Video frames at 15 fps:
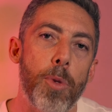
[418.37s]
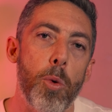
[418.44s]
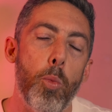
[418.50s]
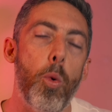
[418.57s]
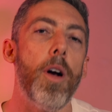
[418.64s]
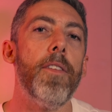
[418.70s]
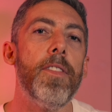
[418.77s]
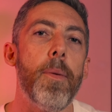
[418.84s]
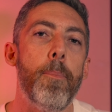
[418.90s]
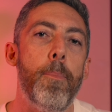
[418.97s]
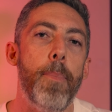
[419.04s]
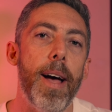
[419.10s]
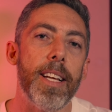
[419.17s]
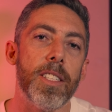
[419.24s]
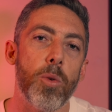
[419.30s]
One of the
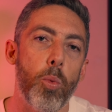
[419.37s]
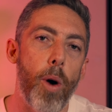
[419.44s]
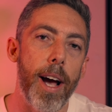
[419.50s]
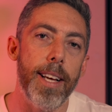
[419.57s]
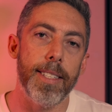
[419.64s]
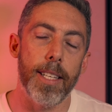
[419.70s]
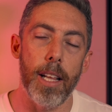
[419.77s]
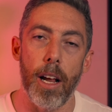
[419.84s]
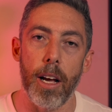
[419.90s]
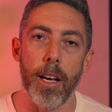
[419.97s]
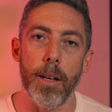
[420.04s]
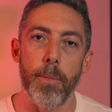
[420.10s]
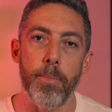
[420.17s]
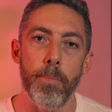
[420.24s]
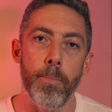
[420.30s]
best ways that I
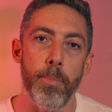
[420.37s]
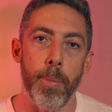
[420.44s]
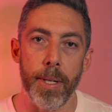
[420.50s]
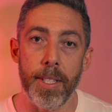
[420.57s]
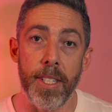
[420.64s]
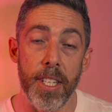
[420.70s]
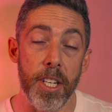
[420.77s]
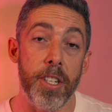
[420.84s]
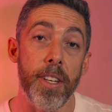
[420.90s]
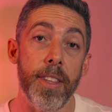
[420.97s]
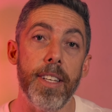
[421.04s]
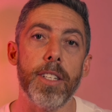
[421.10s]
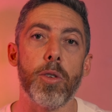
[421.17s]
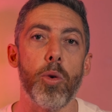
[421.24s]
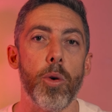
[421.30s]
could position
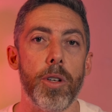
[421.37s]
this or